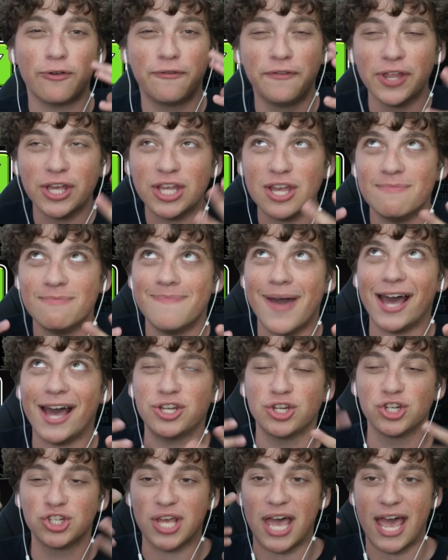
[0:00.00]
I feel like it
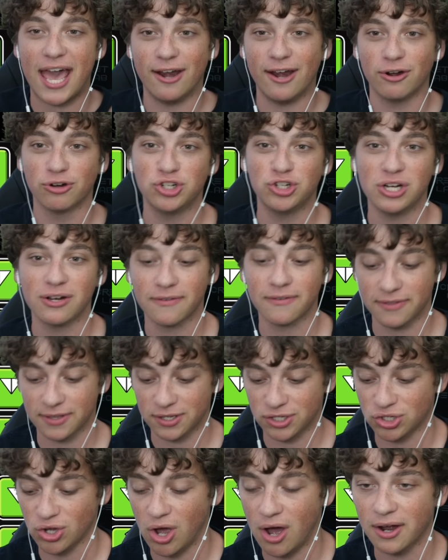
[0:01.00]
matches the energy of the
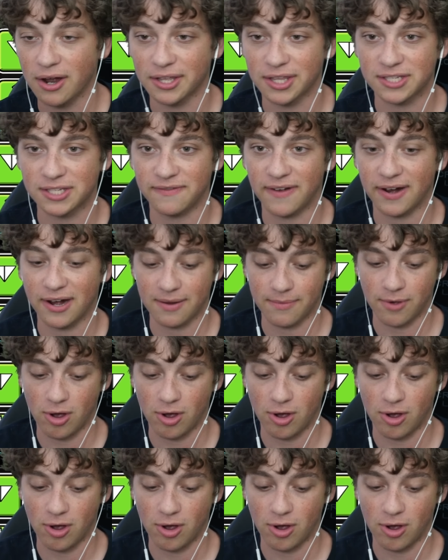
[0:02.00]
song in this very